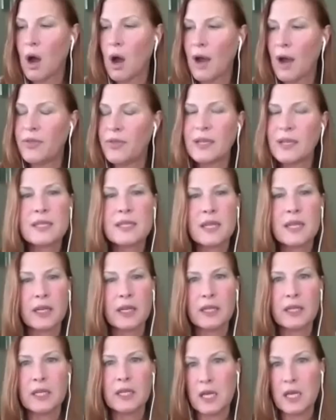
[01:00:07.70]
I think
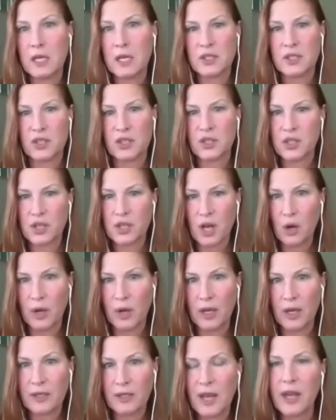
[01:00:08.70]
Stanley needed to show
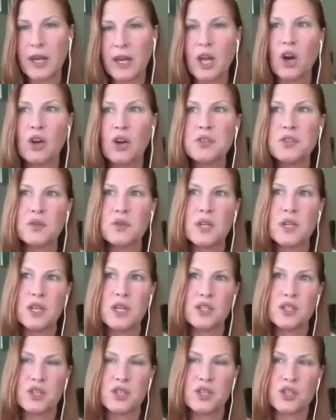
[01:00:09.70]
it, and he also
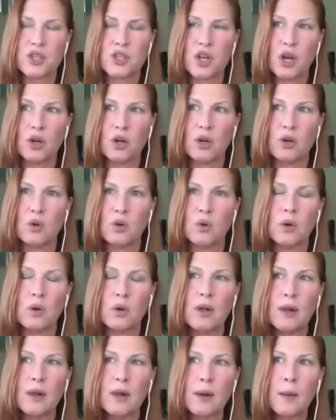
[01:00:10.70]
needed to show